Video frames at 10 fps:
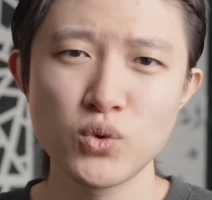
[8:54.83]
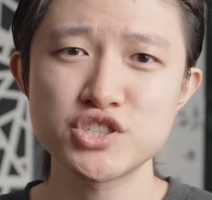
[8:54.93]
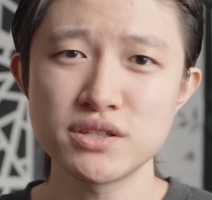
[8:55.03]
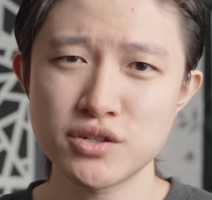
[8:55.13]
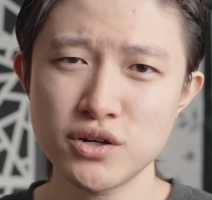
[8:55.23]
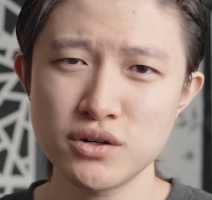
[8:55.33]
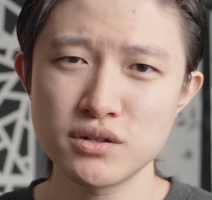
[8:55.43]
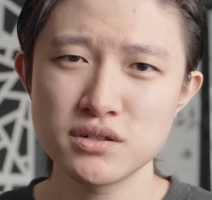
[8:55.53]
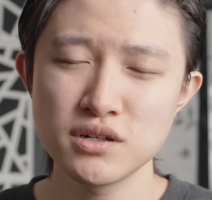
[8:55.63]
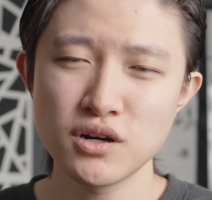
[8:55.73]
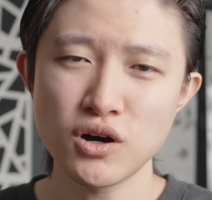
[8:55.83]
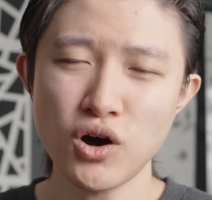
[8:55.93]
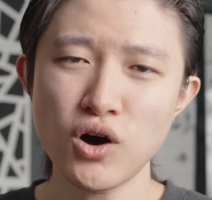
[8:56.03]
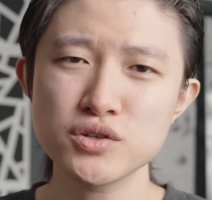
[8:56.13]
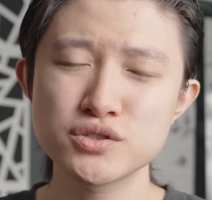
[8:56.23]
which in turn
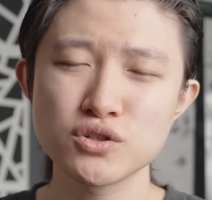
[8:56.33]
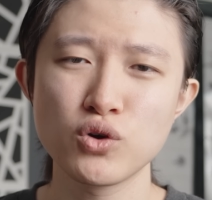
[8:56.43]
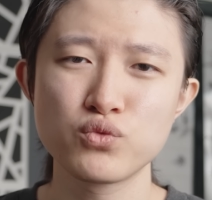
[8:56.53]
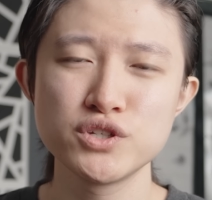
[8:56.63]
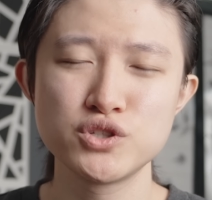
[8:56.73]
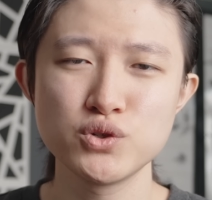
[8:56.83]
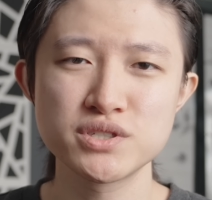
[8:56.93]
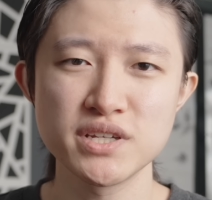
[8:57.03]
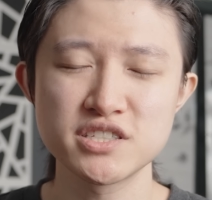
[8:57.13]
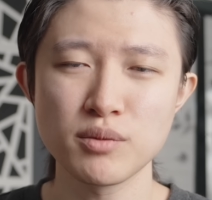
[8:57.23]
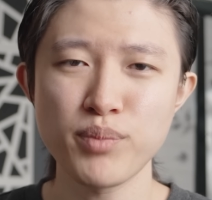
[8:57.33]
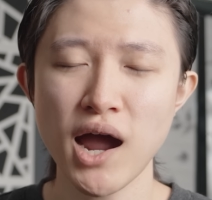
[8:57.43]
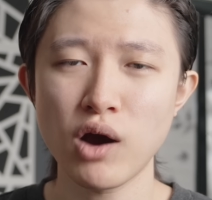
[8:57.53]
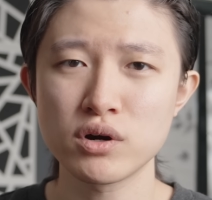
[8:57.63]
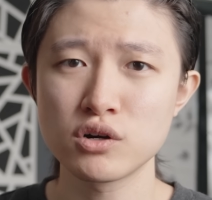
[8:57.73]
also reduces the
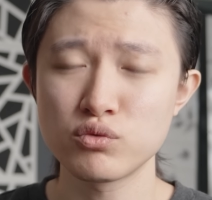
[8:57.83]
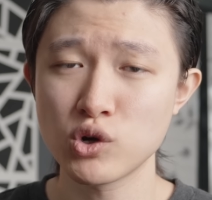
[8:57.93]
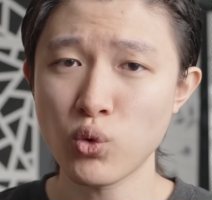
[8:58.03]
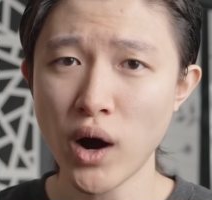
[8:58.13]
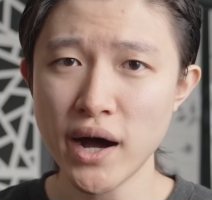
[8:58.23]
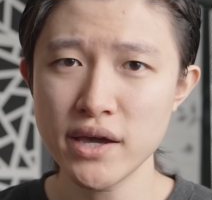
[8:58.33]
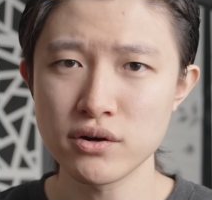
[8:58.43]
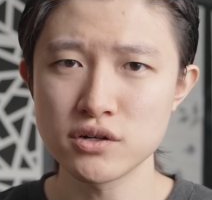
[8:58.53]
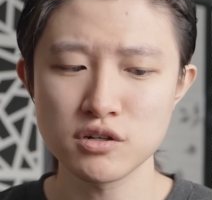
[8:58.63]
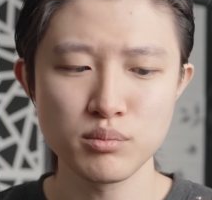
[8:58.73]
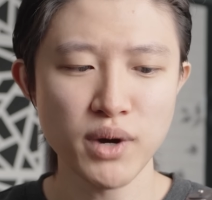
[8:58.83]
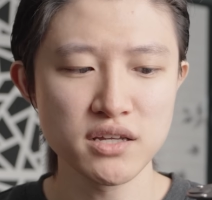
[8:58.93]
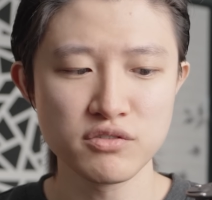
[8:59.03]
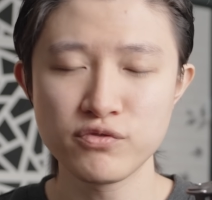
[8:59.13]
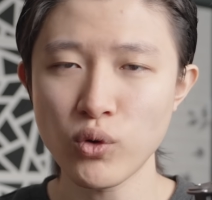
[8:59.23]
power required
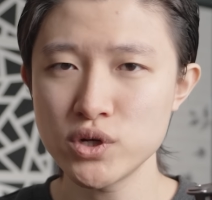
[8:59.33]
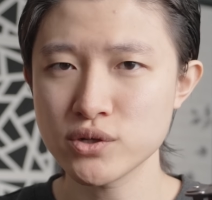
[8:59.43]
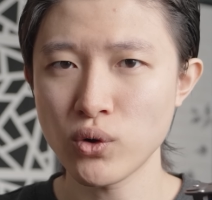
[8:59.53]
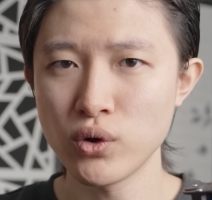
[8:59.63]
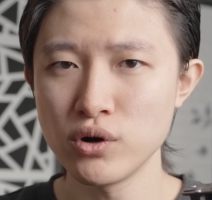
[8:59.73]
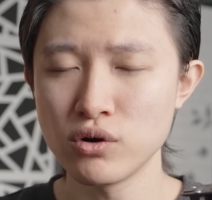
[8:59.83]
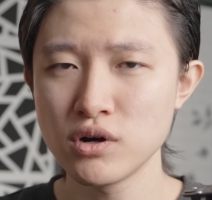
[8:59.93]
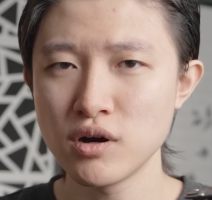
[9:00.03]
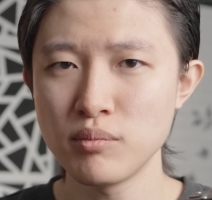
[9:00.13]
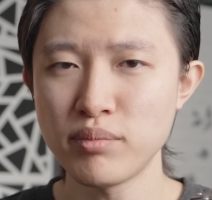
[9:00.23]
by the voice coil